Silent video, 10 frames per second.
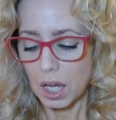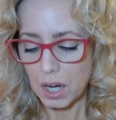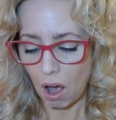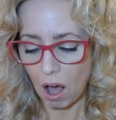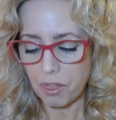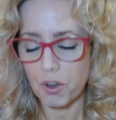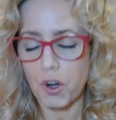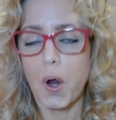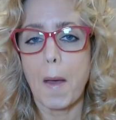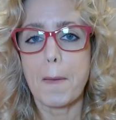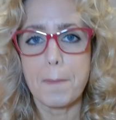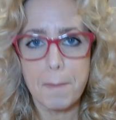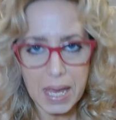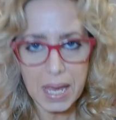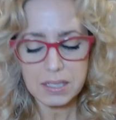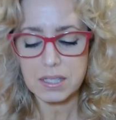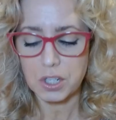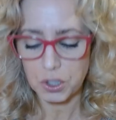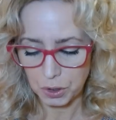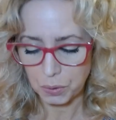An author
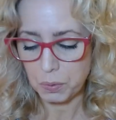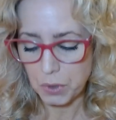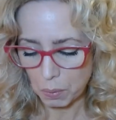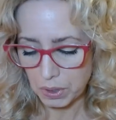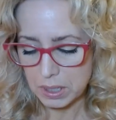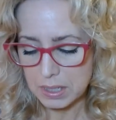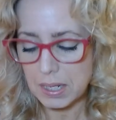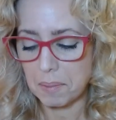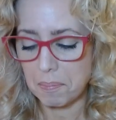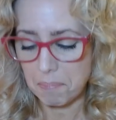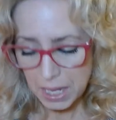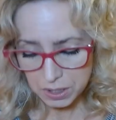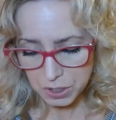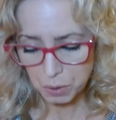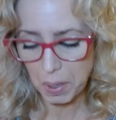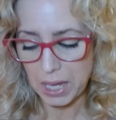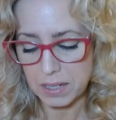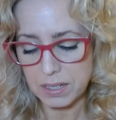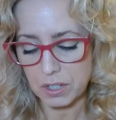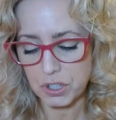makes you notice, makes you pay
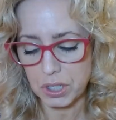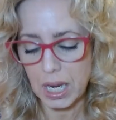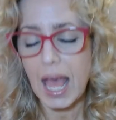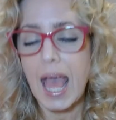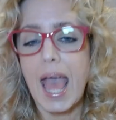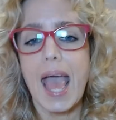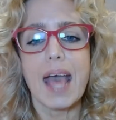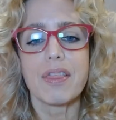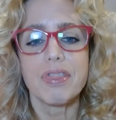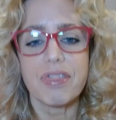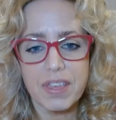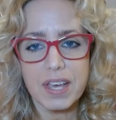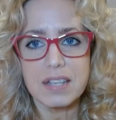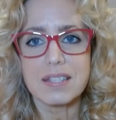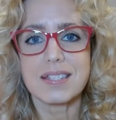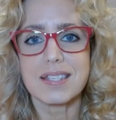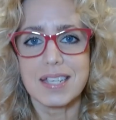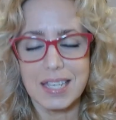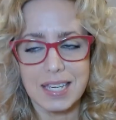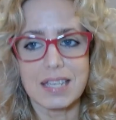attention. And this
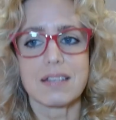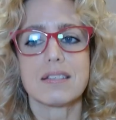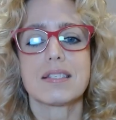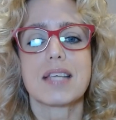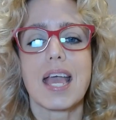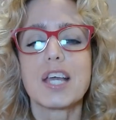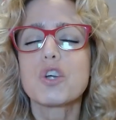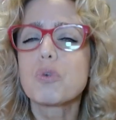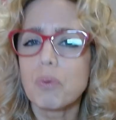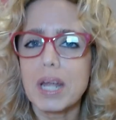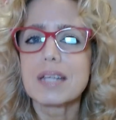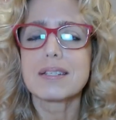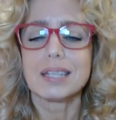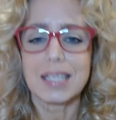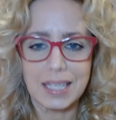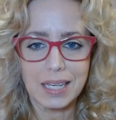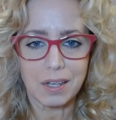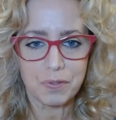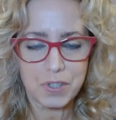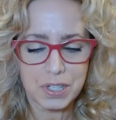is a great
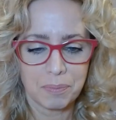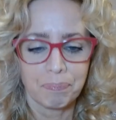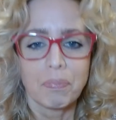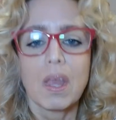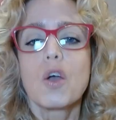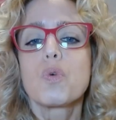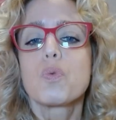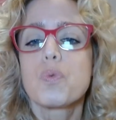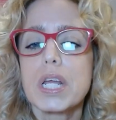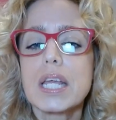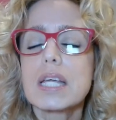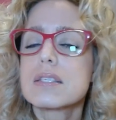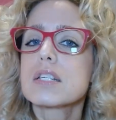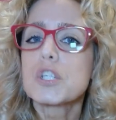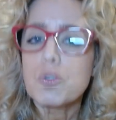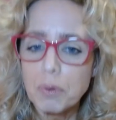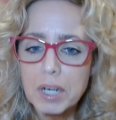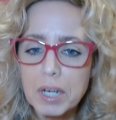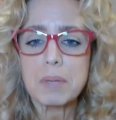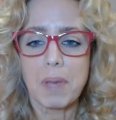gift. Reading is an
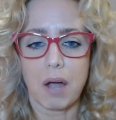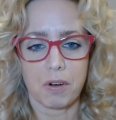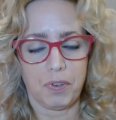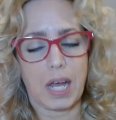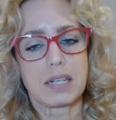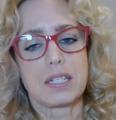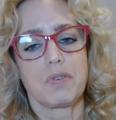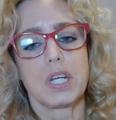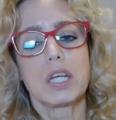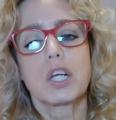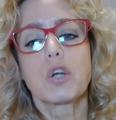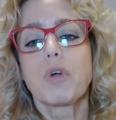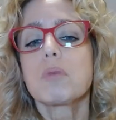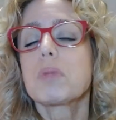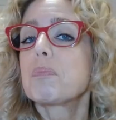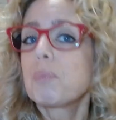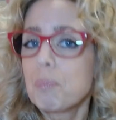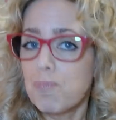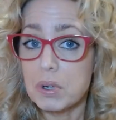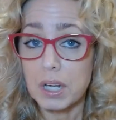incredibly powerful activity, an incredibly
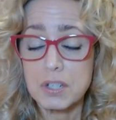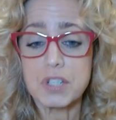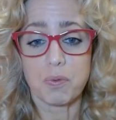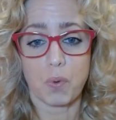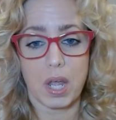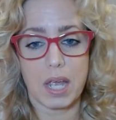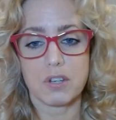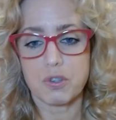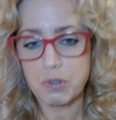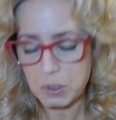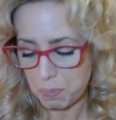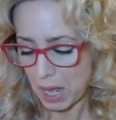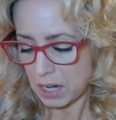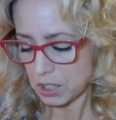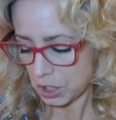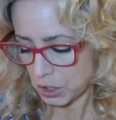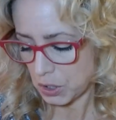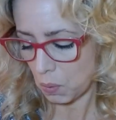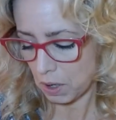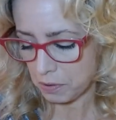productive ah. way to spend
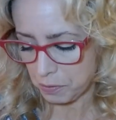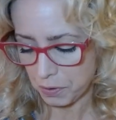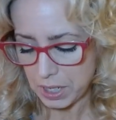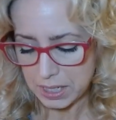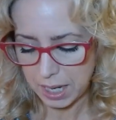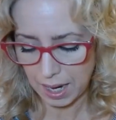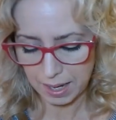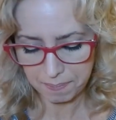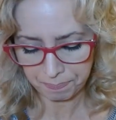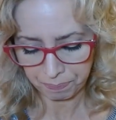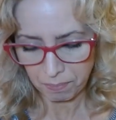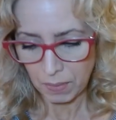your free time.